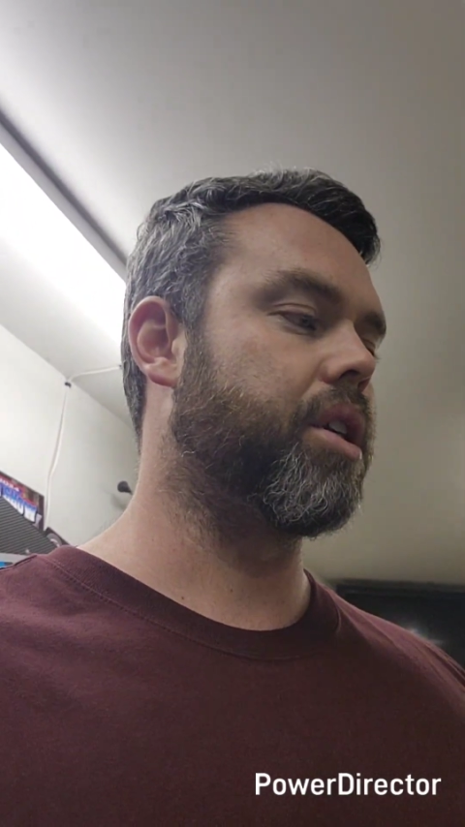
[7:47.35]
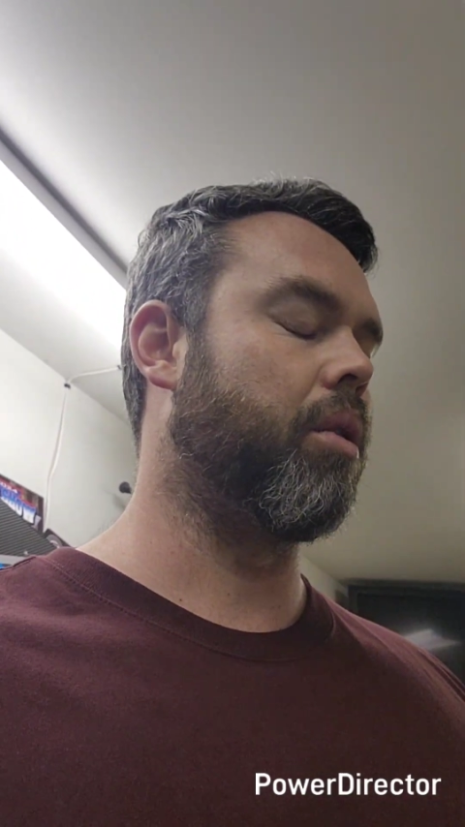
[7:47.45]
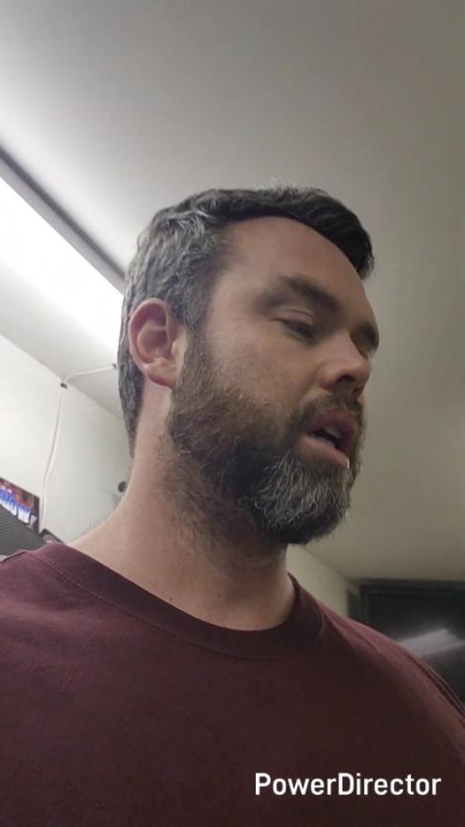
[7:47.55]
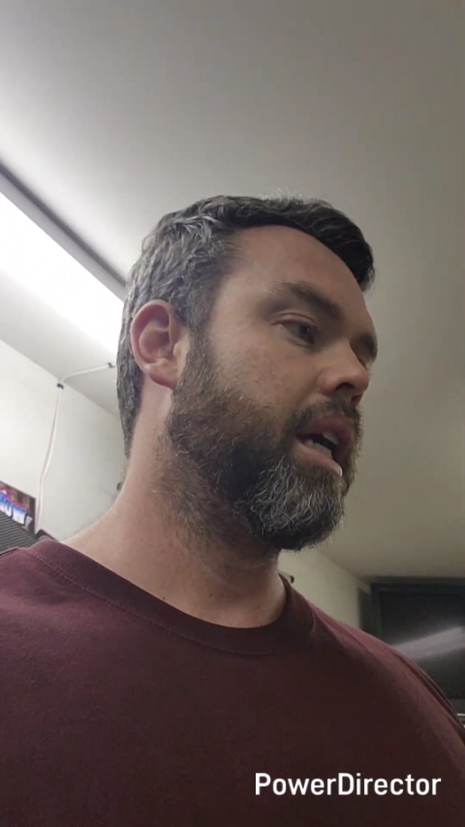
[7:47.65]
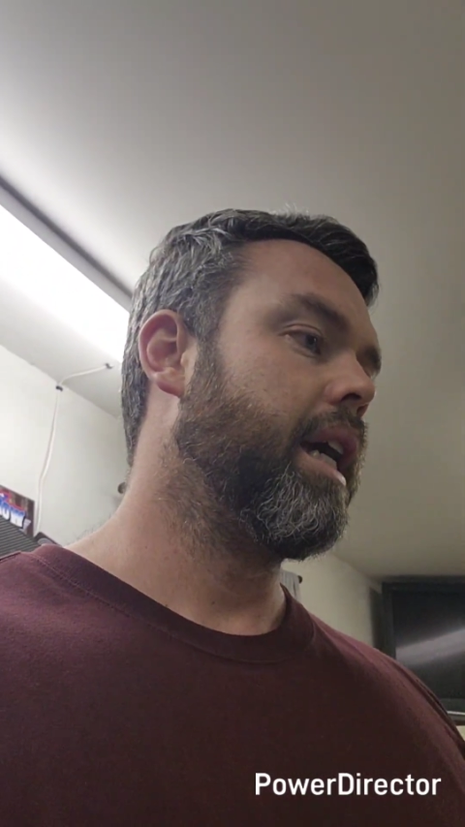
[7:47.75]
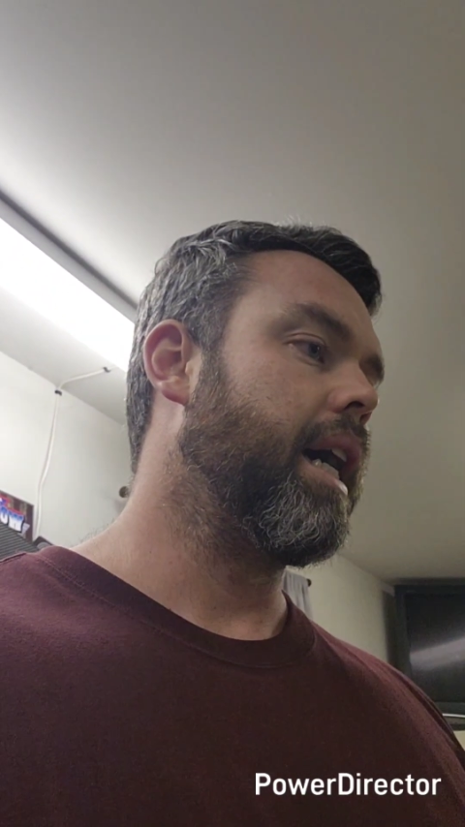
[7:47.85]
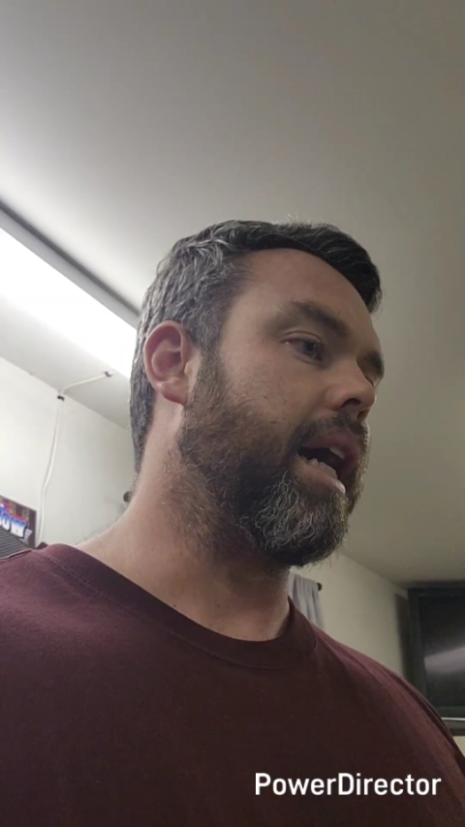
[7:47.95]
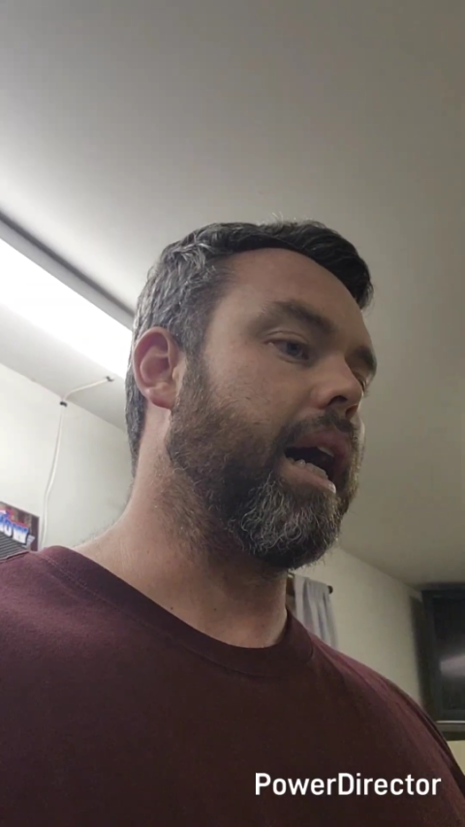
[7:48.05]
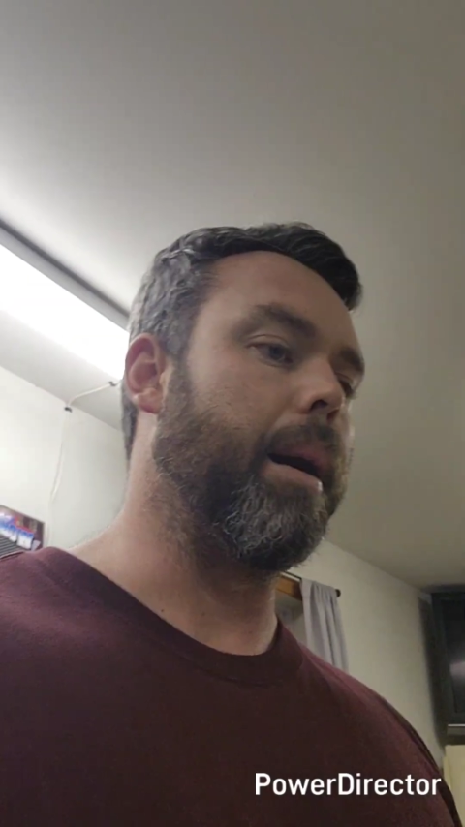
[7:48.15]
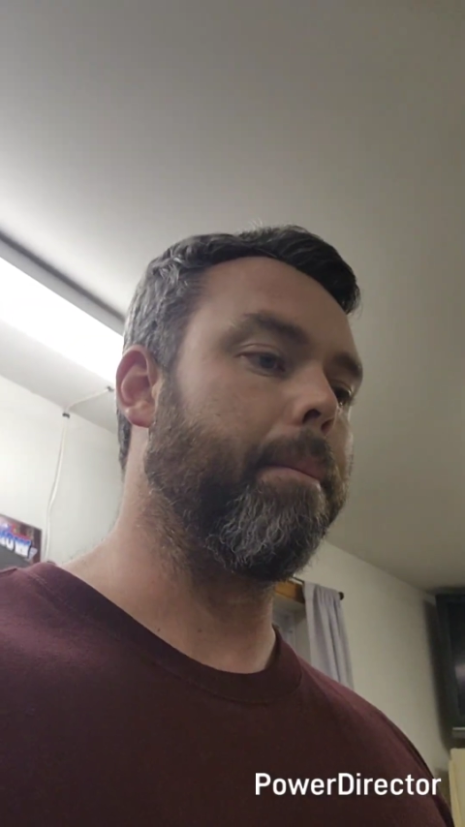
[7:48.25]
So
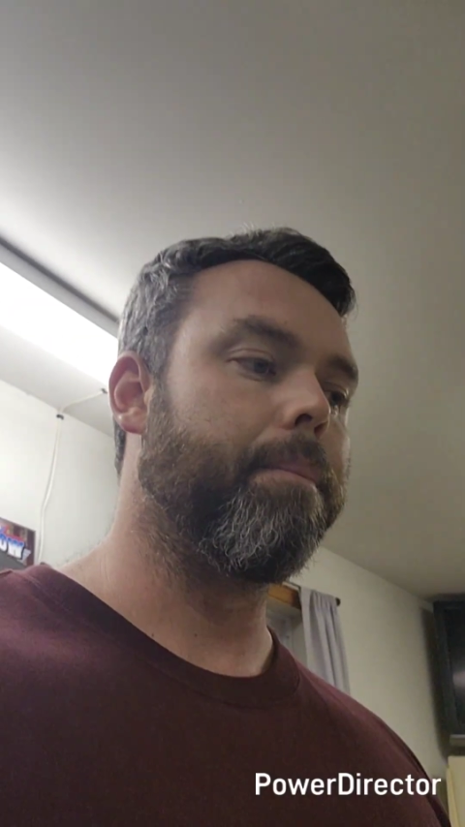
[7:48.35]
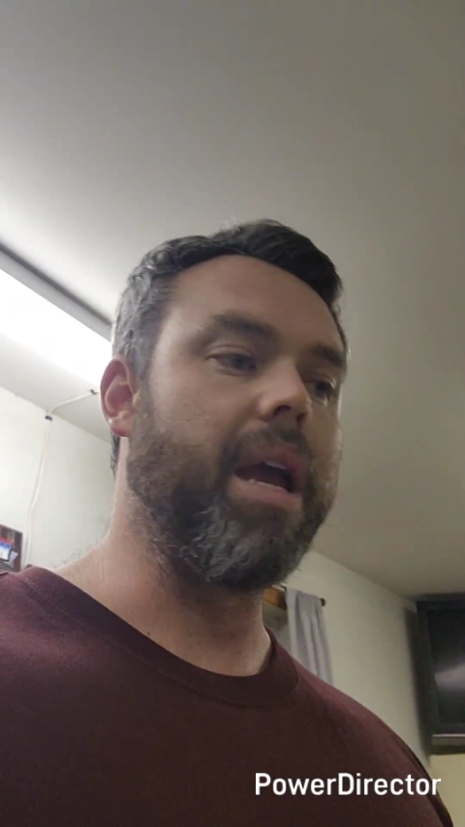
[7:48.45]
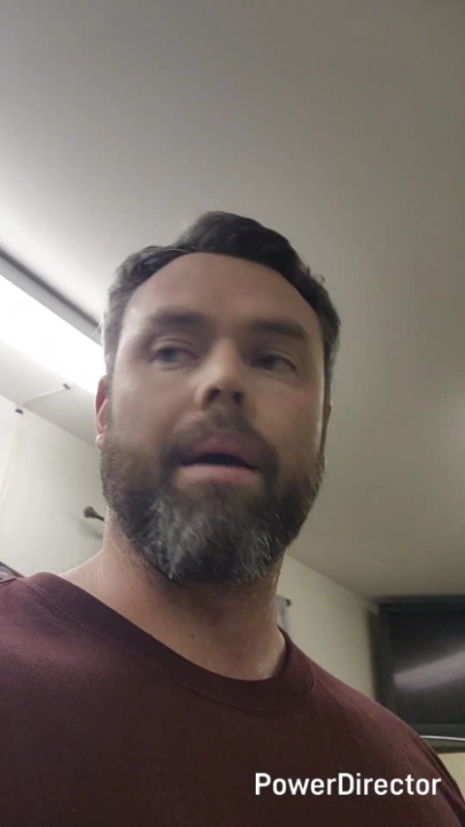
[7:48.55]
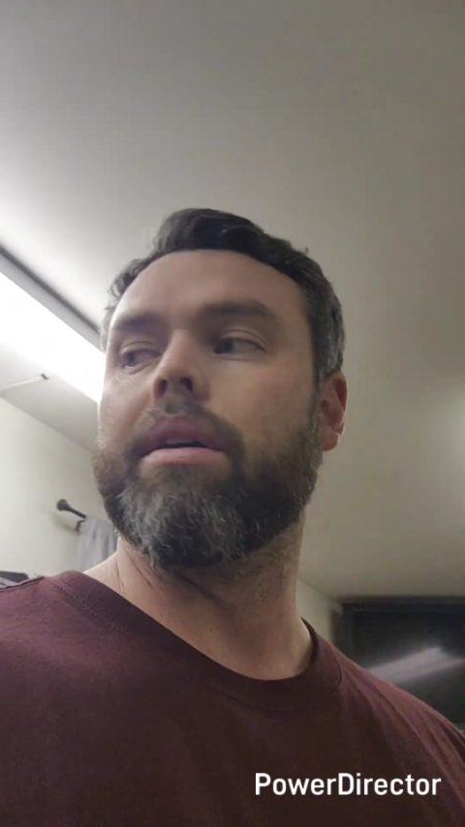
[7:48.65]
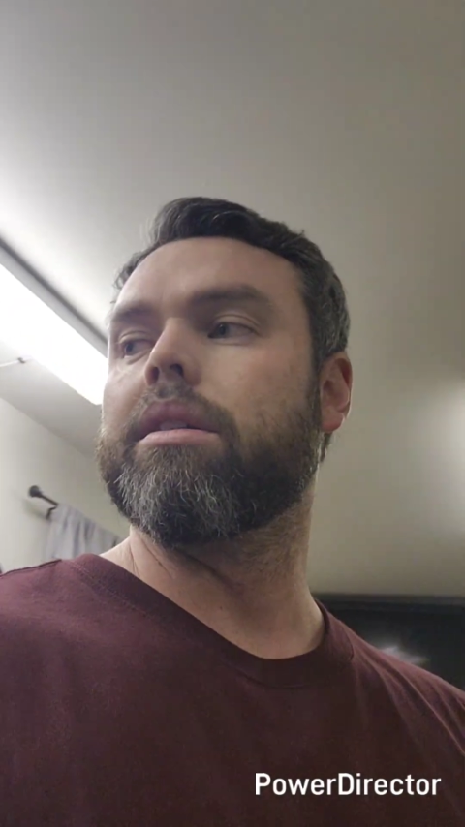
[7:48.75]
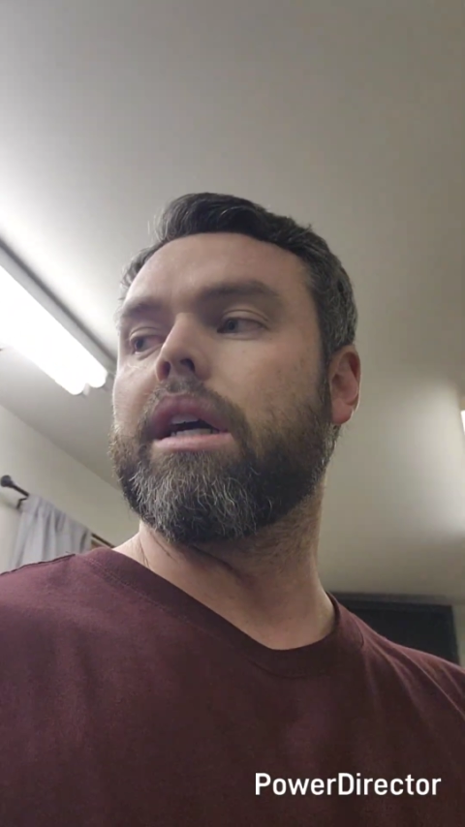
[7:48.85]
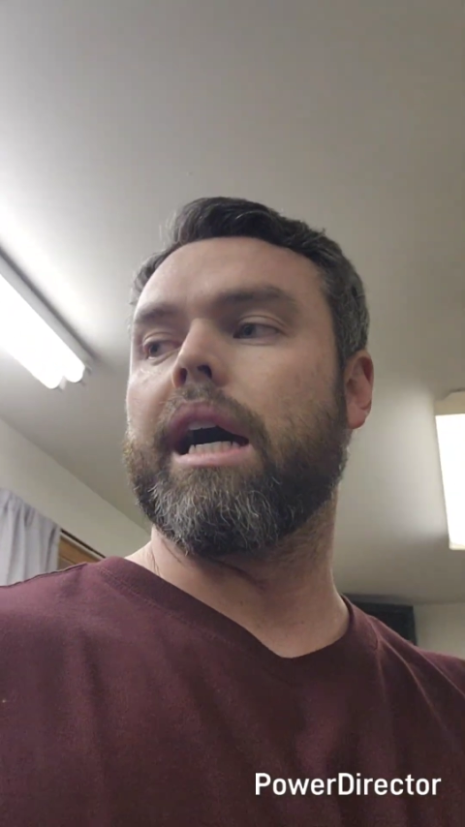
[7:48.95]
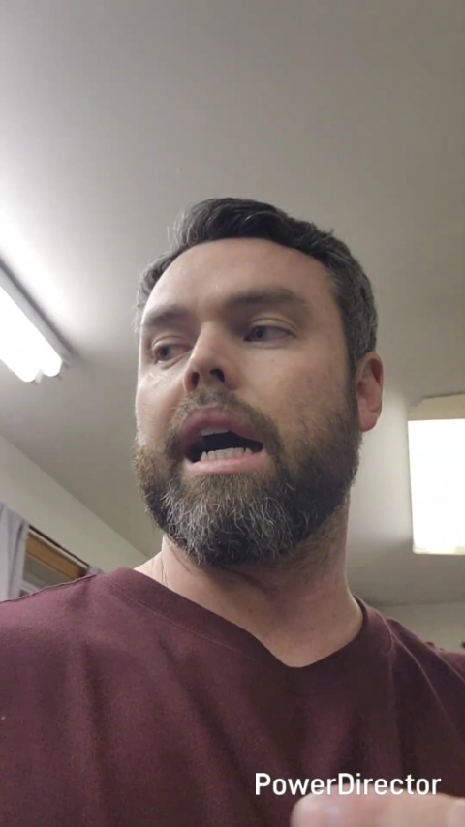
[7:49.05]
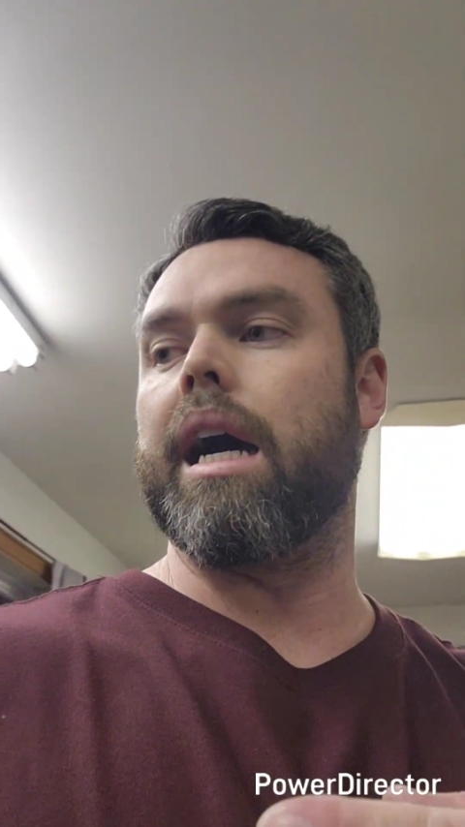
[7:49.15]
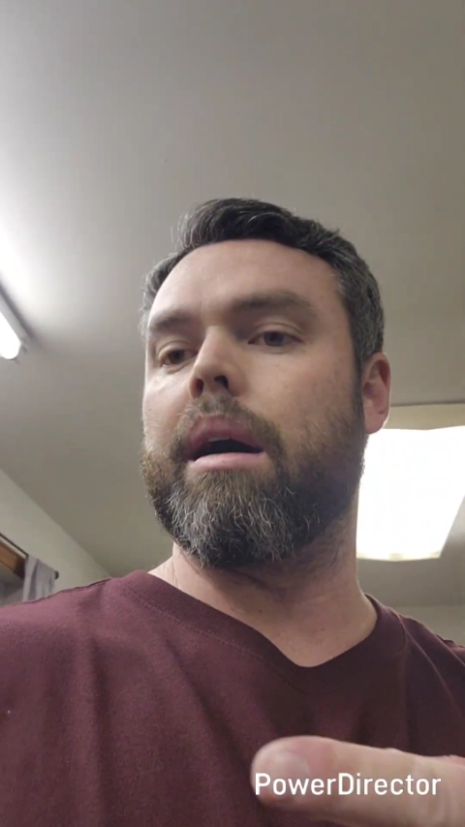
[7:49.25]
I'm
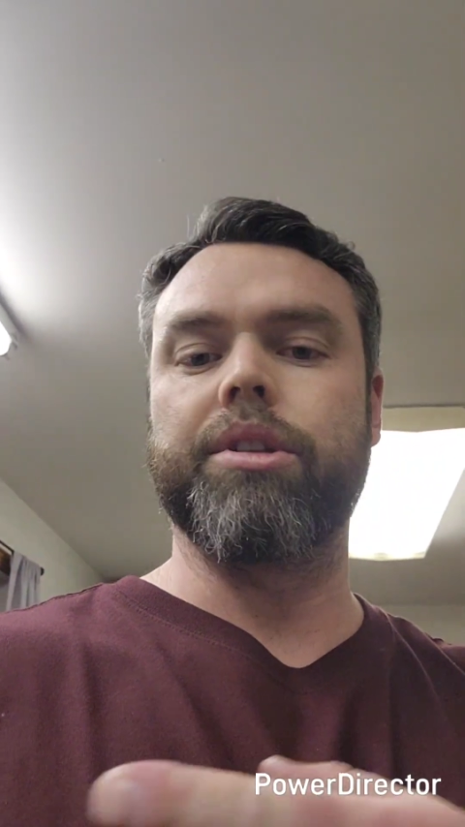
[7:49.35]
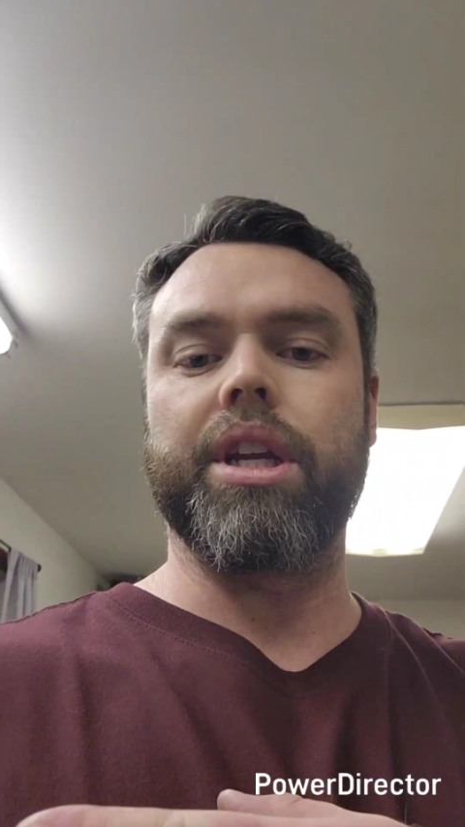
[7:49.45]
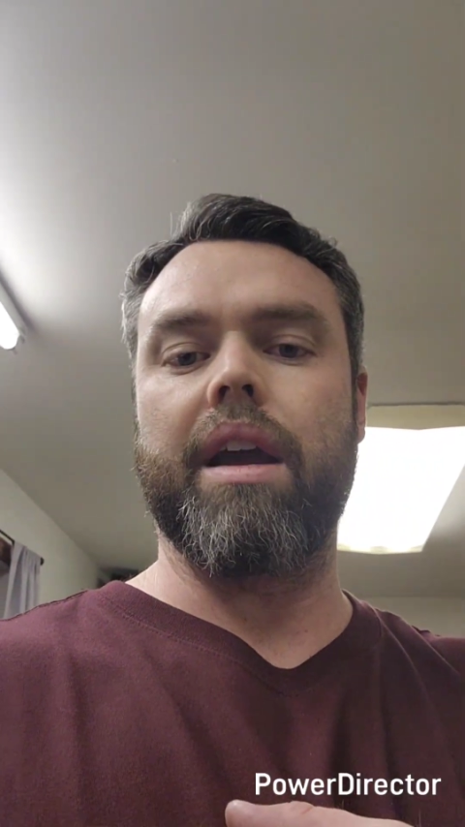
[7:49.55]
just